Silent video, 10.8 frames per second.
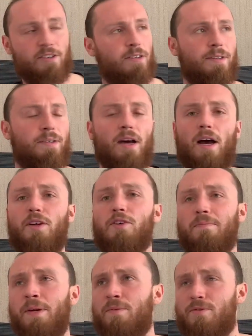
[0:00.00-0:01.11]
and his
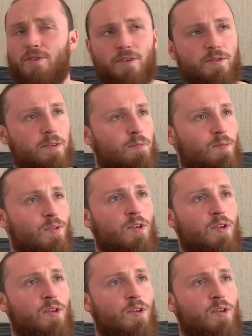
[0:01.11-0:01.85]
immune system was